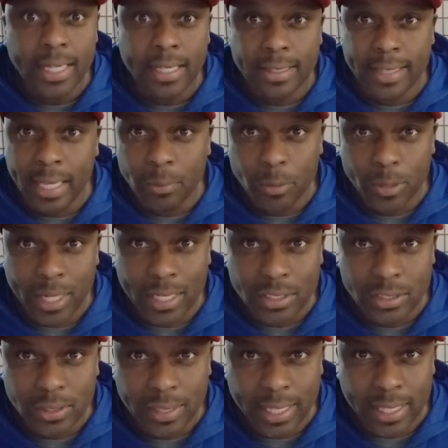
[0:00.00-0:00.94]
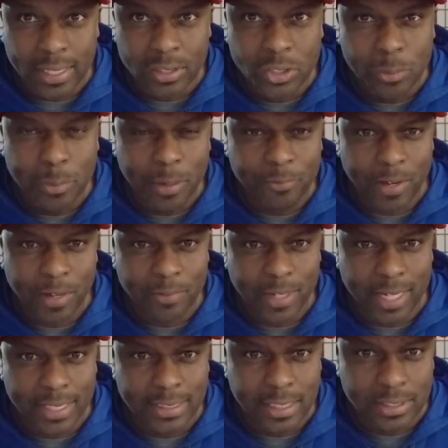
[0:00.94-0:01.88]
They will not do that. And do me a favor,
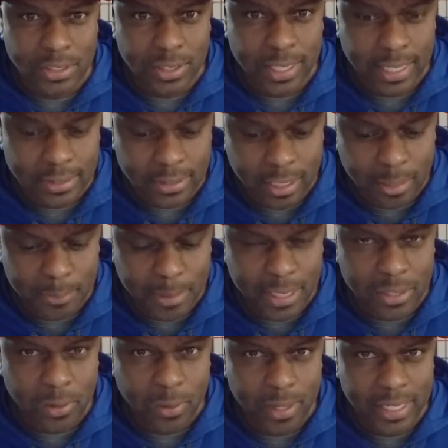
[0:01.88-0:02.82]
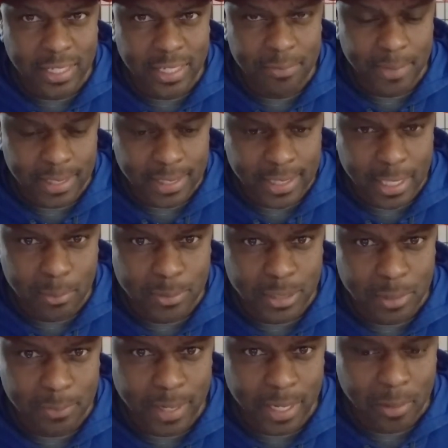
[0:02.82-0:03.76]
guys, as you guys are coming in, go ahead and give me a thumbs
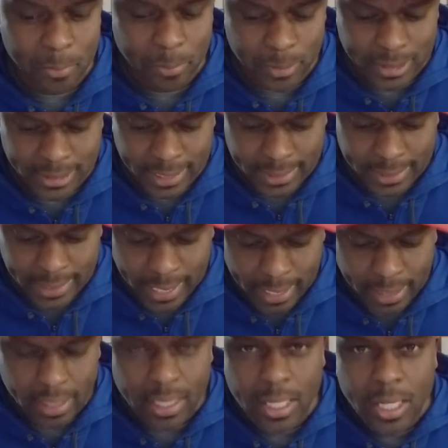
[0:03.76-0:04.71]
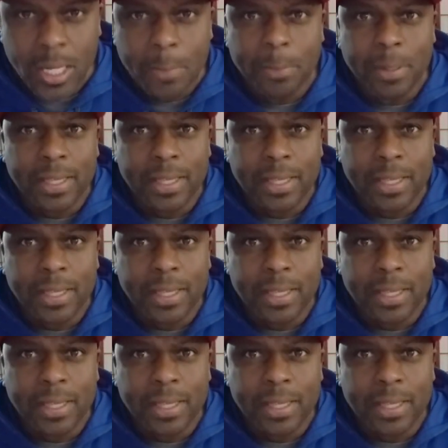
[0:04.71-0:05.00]
up. I'd appreciate that.